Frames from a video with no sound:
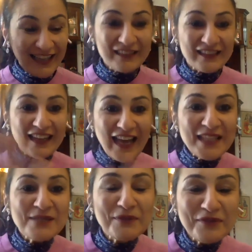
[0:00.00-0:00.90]
The
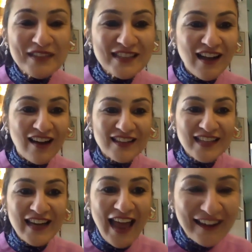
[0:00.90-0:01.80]
lines between stars
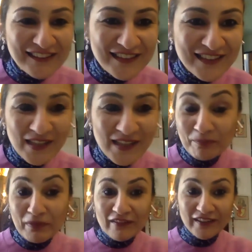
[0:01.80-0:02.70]
and actors is
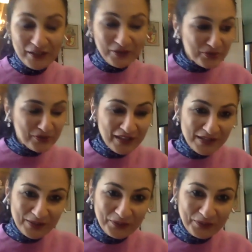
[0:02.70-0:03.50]
blurring. Do you think so?